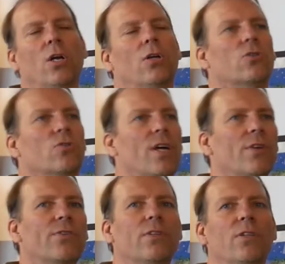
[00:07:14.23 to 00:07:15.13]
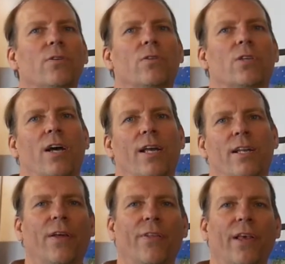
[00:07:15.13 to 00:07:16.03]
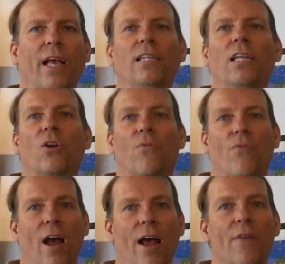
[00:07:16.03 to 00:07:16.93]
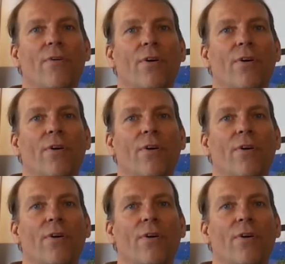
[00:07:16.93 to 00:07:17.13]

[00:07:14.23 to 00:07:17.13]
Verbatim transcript: So Nelson died in, I think, eighteen oh five.